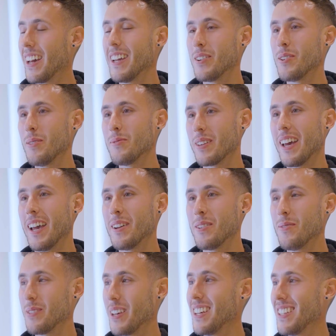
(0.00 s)
kind of,
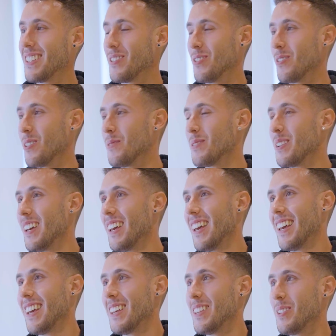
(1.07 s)
yes, sort of.
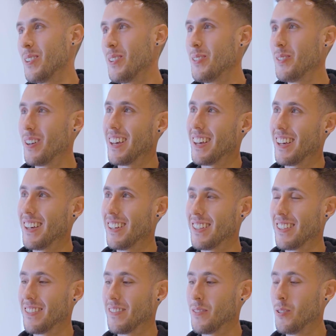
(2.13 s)
So,
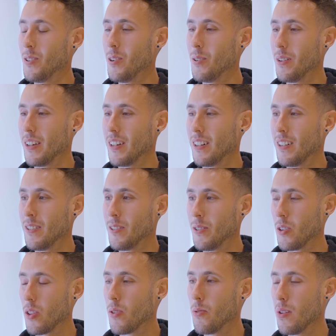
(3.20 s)

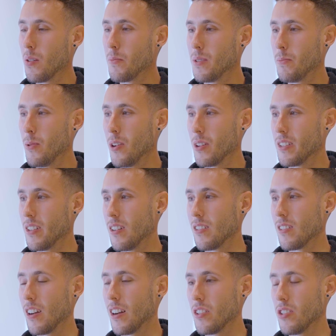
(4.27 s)
on Ethereum, the blocks
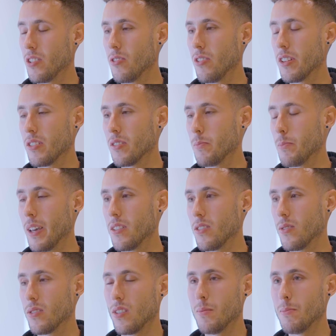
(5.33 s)
are generated based
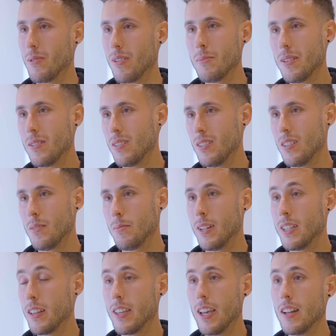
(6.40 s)
on some parameters,
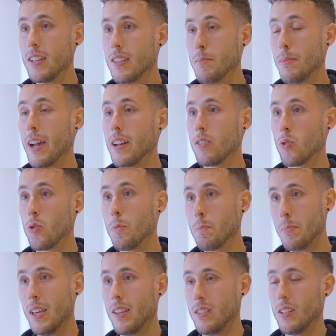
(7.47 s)
but at the end, it's the miner who
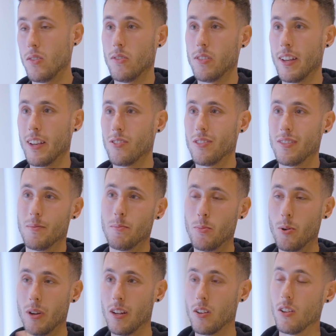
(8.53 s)
picks the transactions and
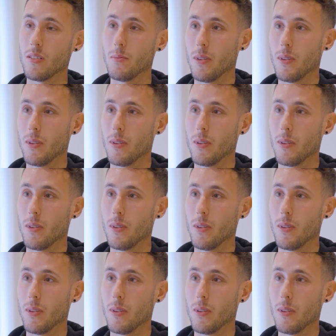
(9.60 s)
put it on the